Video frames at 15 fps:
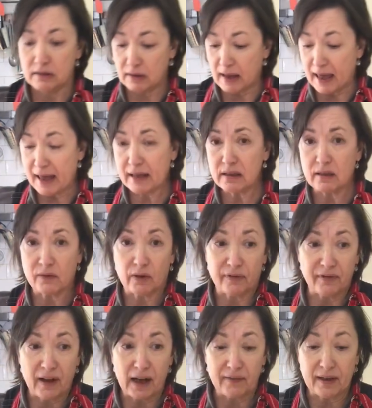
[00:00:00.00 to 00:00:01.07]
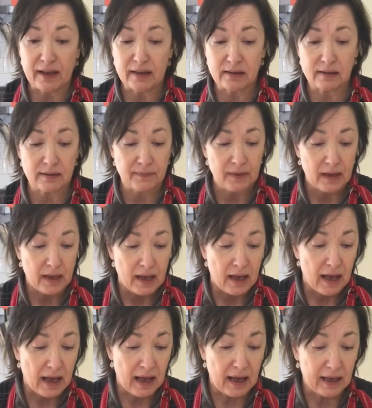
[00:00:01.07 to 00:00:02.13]
eggs, I've got 5 eggs.
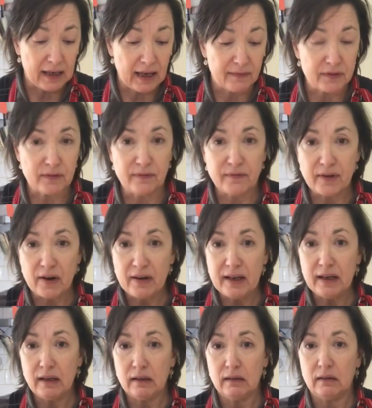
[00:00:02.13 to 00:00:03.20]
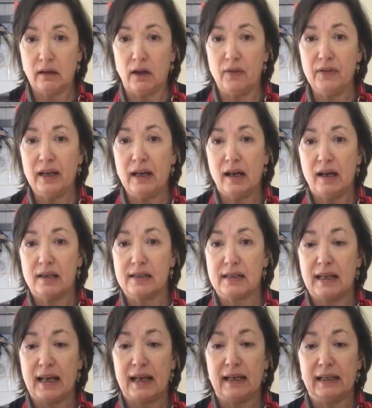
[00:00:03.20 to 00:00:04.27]
And I have some very on the last
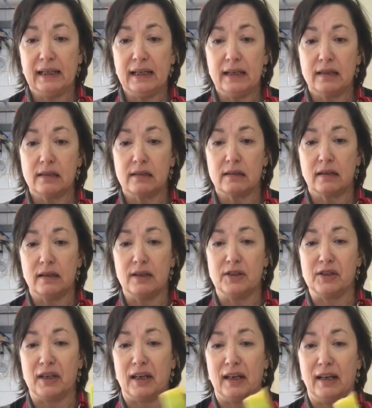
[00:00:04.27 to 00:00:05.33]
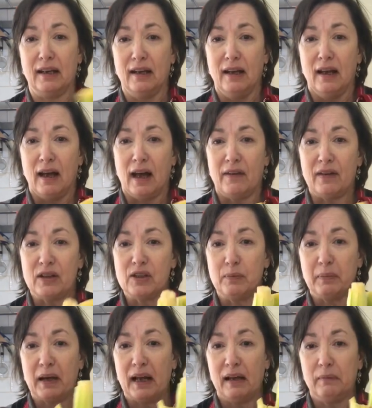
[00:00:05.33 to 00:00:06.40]
leg leeks, can you see? I've actually
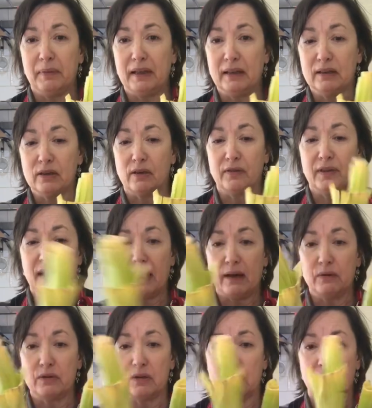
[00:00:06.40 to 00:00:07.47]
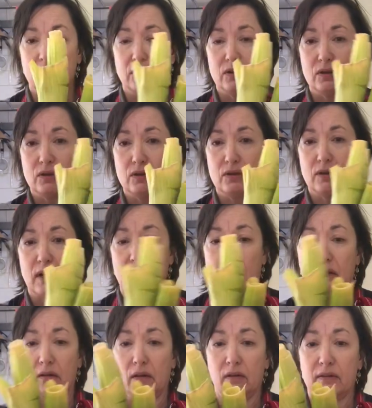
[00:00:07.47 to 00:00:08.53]
peeled off the outer
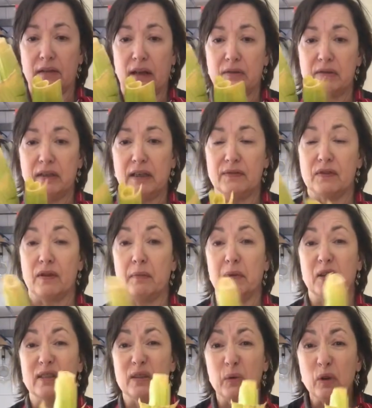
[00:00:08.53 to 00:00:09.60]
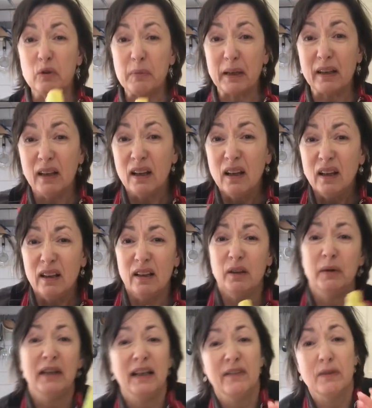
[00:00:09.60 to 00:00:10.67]
shell, or the outer leaves of that, because they were a bit, you know
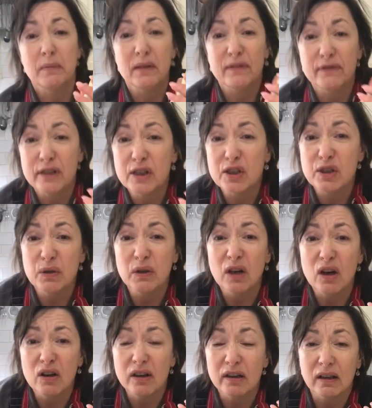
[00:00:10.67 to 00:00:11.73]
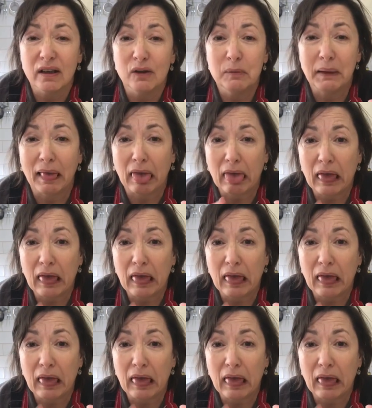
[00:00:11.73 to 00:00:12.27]
when you leave them in the fridge too long and they go a bit,